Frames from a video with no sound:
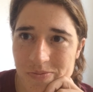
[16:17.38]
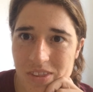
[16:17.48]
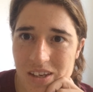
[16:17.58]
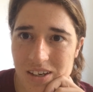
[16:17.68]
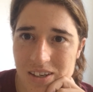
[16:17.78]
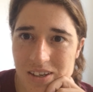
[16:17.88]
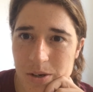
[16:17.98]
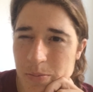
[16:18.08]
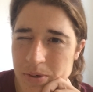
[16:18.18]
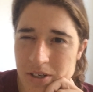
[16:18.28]
like
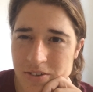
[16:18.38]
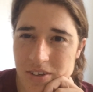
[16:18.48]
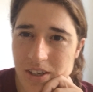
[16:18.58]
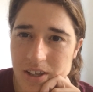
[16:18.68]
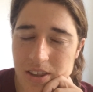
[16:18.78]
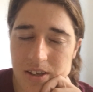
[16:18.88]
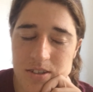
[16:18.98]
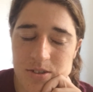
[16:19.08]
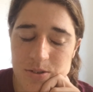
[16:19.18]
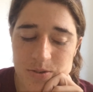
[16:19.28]
a parody, I think,
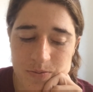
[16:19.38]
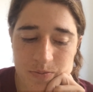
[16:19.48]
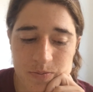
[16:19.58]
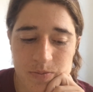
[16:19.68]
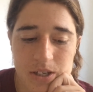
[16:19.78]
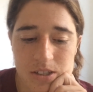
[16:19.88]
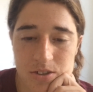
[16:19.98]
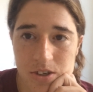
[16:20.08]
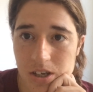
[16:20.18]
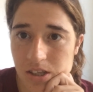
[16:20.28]
so that's
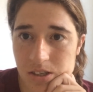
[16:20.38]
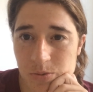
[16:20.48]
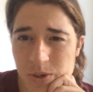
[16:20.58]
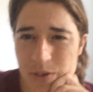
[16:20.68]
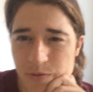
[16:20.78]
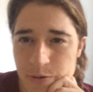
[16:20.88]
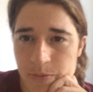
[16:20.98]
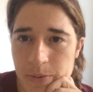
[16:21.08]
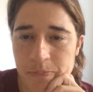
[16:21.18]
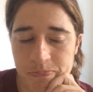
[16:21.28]
okay, that's working for
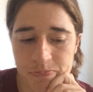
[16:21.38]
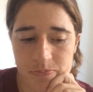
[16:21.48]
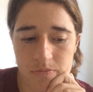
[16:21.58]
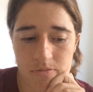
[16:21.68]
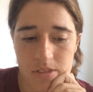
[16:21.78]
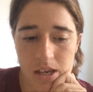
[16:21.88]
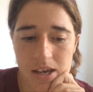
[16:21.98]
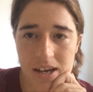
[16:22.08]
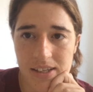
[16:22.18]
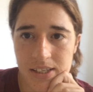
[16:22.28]
me.
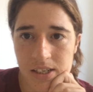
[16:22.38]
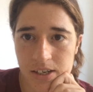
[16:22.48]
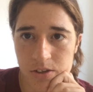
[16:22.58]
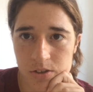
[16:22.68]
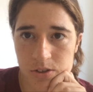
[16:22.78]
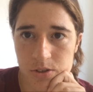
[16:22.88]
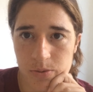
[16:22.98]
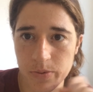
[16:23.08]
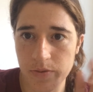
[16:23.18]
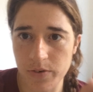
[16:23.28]
And then I also,
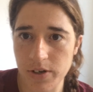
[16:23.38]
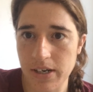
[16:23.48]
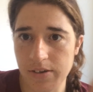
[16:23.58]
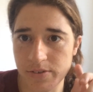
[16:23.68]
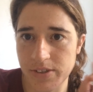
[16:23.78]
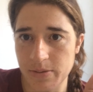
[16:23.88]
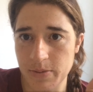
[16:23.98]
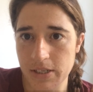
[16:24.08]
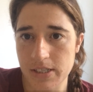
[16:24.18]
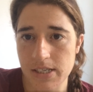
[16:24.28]
before and after the
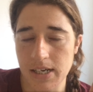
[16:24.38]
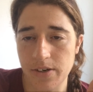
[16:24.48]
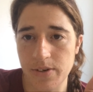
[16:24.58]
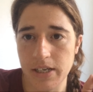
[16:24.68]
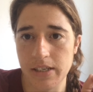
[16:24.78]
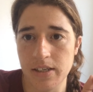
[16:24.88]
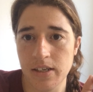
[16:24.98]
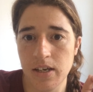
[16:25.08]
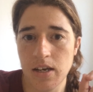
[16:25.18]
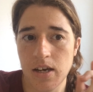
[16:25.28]
beach, I read
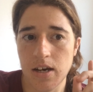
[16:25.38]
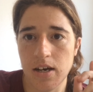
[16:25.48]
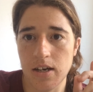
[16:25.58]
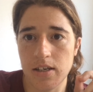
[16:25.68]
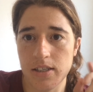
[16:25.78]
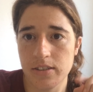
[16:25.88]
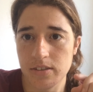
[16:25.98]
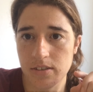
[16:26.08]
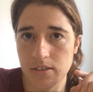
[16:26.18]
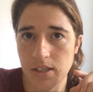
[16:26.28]

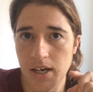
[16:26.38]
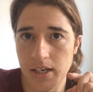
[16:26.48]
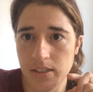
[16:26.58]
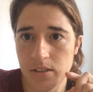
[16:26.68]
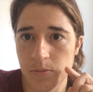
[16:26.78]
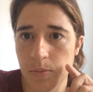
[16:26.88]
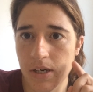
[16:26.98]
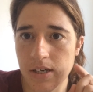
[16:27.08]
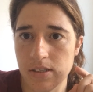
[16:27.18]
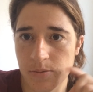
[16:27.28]
Little Eyes
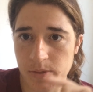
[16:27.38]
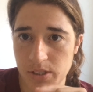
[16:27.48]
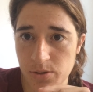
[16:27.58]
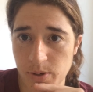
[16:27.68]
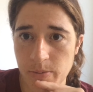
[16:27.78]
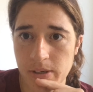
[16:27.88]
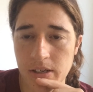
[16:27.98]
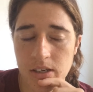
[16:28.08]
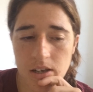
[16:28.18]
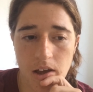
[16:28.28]
by Samanta
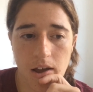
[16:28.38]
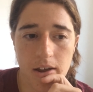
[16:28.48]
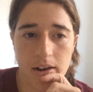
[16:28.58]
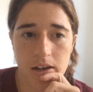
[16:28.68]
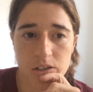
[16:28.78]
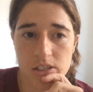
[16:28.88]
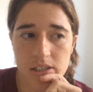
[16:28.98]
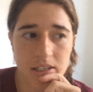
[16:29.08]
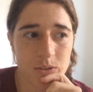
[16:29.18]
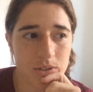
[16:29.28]
Schweblin, and actually
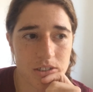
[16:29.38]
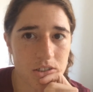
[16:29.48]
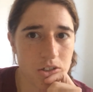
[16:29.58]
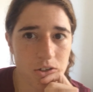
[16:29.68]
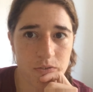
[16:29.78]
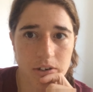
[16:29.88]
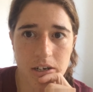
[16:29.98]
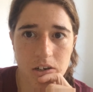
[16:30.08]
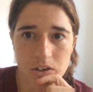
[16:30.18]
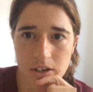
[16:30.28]
that one is not
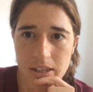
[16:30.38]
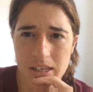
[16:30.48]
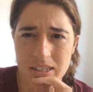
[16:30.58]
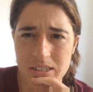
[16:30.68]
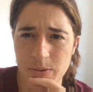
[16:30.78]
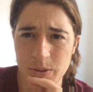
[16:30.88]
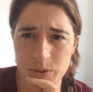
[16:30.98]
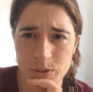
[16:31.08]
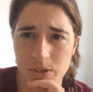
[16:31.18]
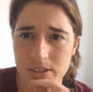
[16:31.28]
very long. I think it's
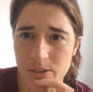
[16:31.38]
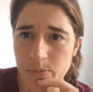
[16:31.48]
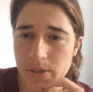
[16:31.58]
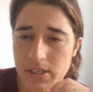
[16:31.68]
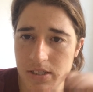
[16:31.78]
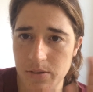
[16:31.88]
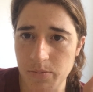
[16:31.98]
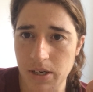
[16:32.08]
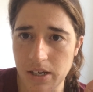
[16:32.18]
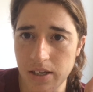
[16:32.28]
about 200 pages in
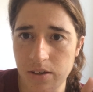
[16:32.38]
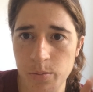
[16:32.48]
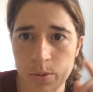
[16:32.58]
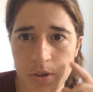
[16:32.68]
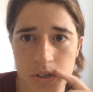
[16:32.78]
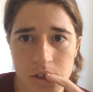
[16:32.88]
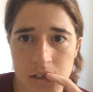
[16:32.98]
my ebook